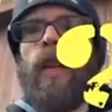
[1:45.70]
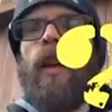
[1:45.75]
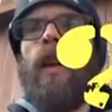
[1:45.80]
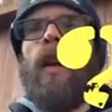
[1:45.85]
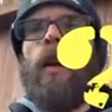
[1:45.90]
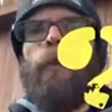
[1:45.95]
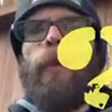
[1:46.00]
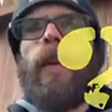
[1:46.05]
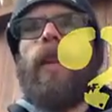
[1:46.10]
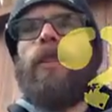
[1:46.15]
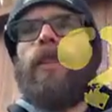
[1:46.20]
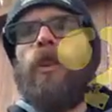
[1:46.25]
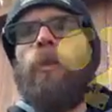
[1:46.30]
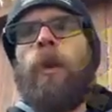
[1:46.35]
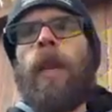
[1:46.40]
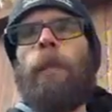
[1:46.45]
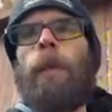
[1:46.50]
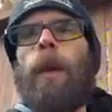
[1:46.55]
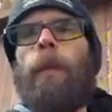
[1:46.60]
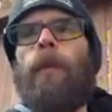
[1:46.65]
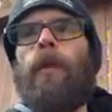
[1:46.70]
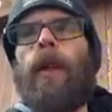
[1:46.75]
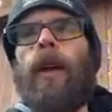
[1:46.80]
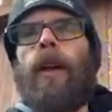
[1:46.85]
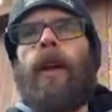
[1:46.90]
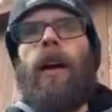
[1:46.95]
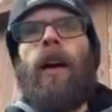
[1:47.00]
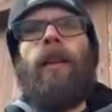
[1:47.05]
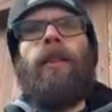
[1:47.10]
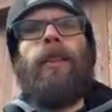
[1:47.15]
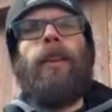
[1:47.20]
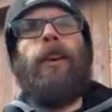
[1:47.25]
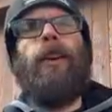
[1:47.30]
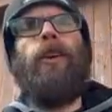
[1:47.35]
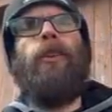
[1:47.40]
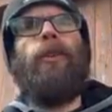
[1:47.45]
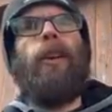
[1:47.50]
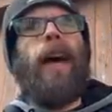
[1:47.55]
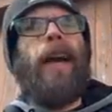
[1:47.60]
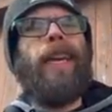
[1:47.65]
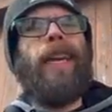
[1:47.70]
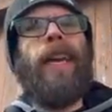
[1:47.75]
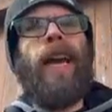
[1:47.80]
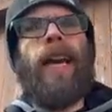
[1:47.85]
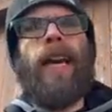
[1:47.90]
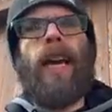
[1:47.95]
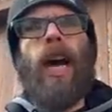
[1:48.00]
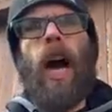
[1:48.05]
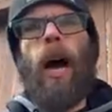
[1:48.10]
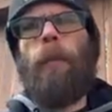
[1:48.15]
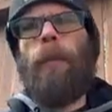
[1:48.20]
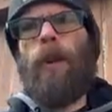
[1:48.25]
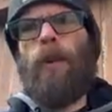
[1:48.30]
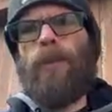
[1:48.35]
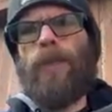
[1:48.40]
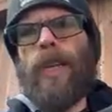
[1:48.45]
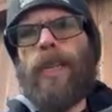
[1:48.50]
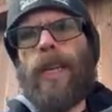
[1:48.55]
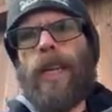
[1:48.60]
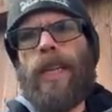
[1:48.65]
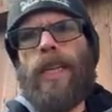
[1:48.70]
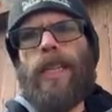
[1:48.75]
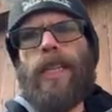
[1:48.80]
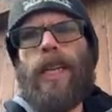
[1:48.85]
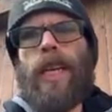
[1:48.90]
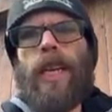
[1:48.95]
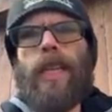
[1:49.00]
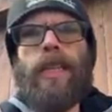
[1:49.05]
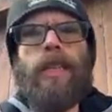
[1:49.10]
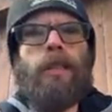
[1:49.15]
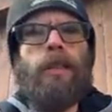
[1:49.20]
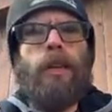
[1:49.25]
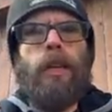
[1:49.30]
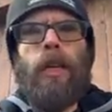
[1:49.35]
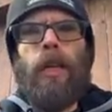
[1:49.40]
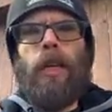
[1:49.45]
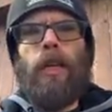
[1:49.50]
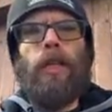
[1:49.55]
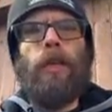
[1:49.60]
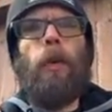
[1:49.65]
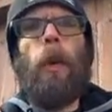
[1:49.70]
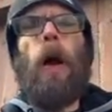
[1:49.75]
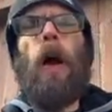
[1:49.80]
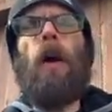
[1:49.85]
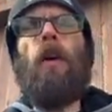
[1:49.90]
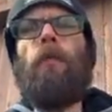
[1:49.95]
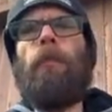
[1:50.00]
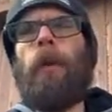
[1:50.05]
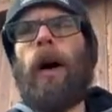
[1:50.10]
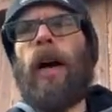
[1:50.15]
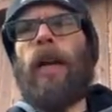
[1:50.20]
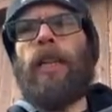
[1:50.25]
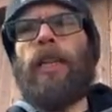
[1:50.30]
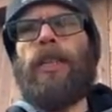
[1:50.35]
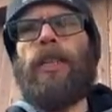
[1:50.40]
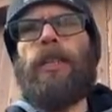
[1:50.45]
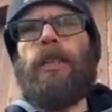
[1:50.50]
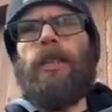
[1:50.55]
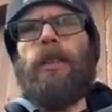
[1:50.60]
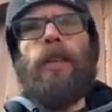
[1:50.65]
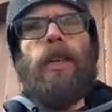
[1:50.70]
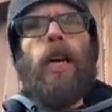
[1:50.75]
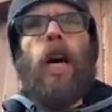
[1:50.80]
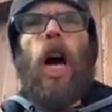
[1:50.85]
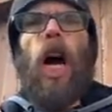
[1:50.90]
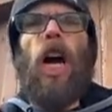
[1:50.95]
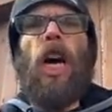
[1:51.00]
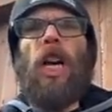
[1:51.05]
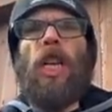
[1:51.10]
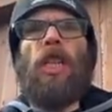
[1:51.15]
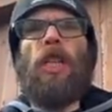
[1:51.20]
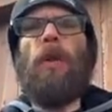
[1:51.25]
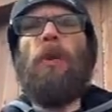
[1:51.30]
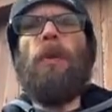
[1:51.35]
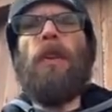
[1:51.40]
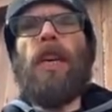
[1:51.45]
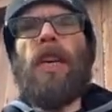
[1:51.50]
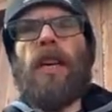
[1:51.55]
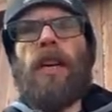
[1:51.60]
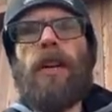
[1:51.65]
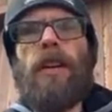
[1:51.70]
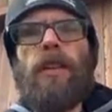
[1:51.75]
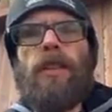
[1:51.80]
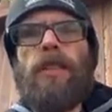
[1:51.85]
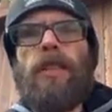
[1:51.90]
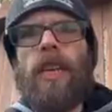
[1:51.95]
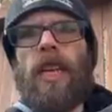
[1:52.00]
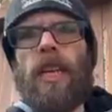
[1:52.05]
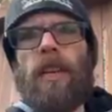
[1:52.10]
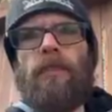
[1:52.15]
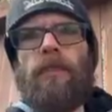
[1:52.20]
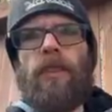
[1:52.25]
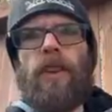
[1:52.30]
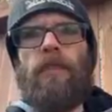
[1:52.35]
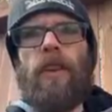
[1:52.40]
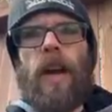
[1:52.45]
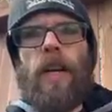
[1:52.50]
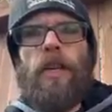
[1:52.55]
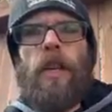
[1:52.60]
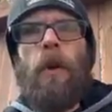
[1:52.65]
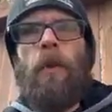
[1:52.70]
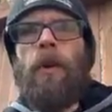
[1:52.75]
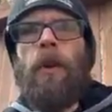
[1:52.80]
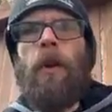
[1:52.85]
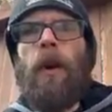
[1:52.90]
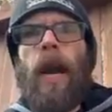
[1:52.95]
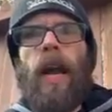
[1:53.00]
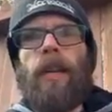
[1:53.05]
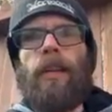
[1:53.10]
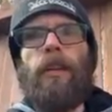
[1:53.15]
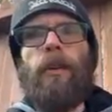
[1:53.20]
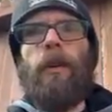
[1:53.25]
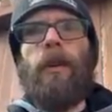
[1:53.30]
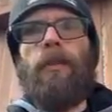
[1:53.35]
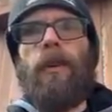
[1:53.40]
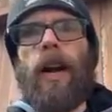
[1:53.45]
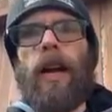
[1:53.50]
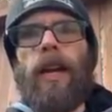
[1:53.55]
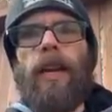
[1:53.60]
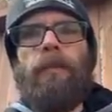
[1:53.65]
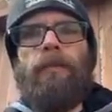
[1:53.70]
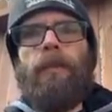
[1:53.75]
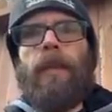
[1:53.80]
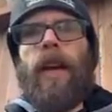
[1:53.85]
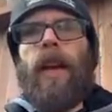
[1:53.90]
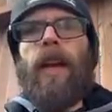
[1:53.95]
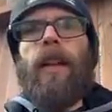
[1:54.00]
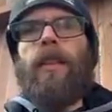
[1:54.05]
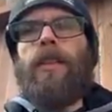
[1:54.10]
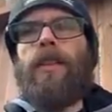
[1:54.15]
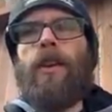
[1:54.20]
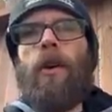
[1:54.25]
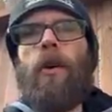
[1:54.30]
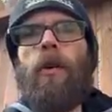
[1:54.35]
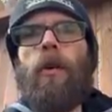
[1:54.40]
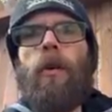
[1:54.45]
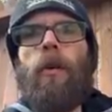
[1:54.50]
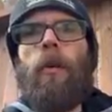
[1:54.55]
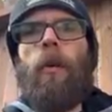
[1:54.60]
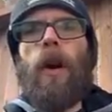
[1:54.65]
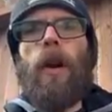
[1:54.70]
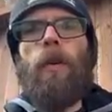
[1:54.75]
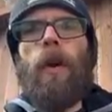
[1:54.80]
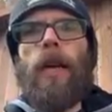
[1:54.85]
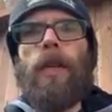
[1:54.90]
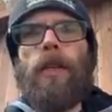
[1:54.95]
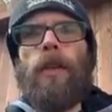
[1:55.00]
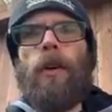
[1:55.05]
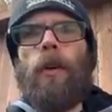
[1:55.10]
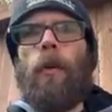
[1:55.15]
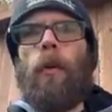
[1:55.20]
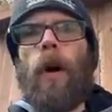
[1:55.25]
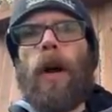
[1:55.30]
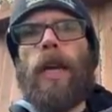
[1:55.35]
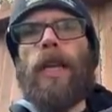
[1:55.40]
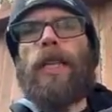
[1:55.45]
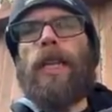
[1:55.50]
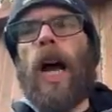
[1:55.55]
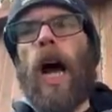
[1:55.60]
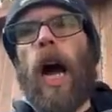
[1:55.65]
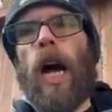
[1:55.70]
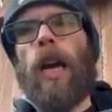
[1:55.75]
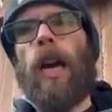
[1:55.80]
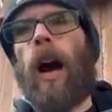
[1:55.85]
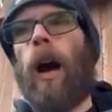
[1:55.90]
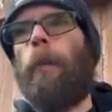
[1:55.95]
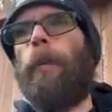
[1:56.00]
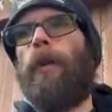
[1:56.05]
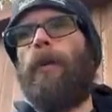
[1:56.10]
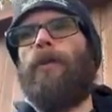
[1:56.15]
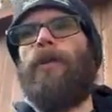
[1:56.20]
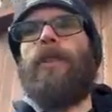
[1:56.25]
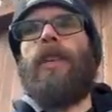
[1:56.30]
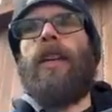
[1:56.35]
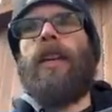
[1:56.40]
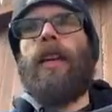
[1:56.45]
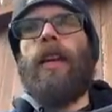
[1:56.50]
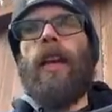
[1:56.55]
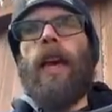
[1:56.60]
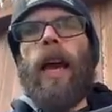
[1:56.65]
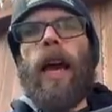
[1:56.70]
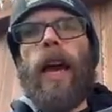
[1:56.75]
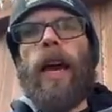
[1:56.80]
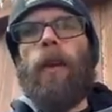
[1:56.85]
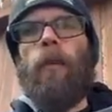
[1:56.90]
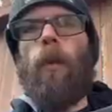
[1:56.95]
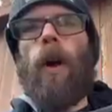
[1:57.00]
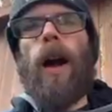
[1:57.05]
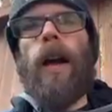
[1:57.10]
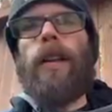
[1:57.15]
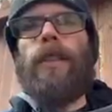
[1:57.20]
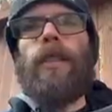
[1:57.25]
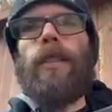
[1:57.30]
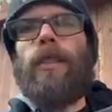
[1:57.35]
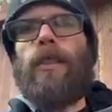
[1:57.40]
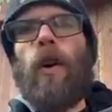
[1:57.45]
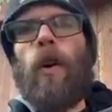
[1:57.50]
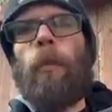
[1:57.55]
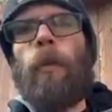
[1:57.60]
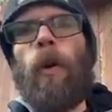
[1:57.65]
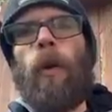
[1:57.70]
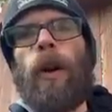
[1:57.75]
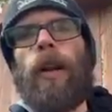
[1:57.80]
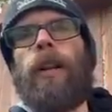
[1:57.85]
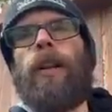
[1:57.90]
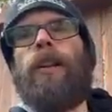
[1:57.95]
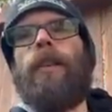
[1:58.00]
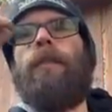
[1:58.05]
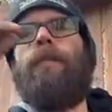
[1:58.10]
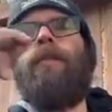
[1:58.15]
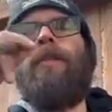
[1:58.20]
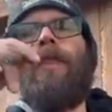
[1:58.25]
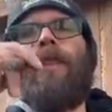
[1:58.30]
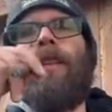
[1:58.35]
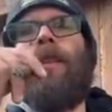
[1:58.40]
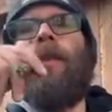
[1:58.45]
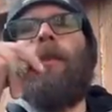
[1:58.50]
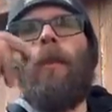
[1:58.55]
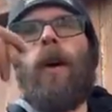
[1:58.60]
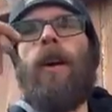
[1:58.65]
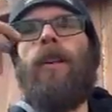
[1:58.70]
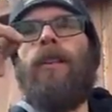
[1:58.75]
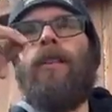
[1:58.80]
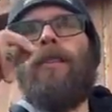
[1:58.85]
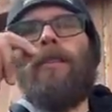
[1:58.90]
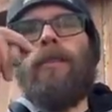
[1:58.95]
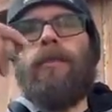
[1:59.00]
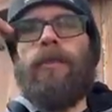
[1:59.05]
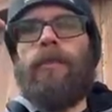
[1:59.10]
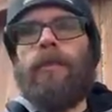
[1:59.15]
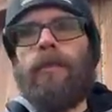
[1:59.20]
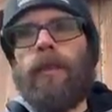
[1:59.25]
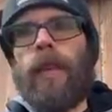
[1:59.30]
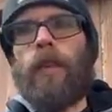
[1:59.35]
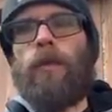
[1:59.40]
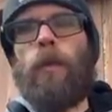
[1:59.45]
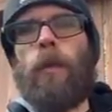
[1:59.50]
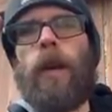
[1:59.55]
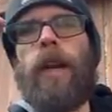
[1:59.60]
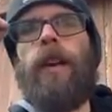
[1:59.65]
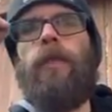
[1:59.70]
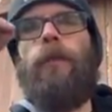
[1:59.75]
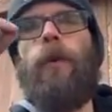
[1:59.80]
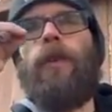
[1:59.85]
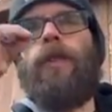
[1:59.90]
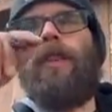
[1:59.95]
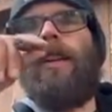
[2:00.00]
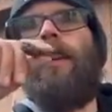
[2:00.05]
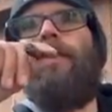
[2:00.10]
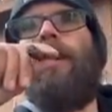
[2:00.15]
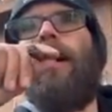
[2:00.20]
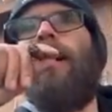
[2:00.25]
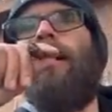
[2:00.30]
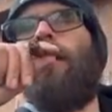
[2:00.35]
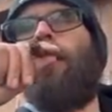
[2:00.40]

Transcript: Because too many people are like, dude, I can't compost. That takes 6, 12 months, 2 years if I don't know how to do it right. So what do? What is hot composting, and why is it so important? Well, that's what we're here for today, right?